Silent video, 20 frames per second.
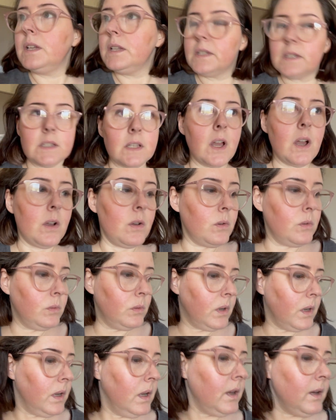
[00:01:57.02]

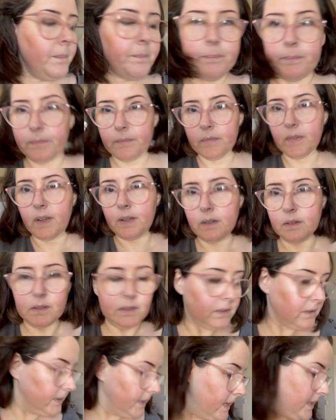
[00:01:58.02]
So um,
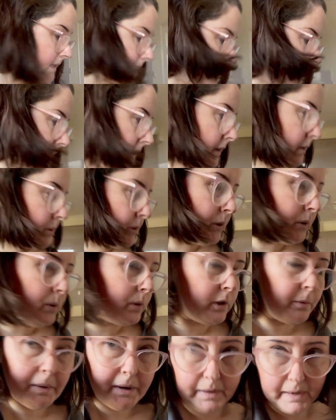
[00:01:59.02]
yesterday I was
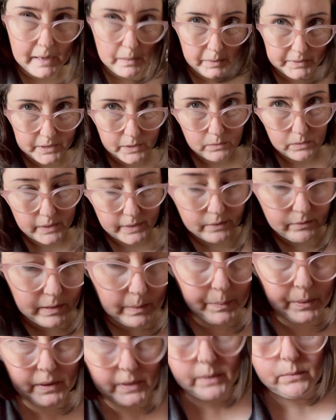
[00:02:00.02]
talking about how I don't like
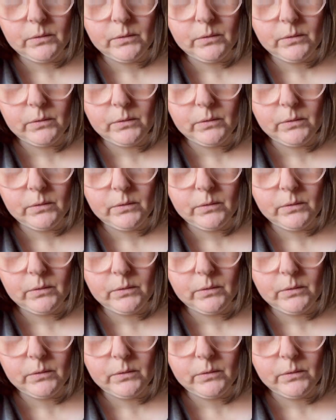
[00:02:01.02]
rep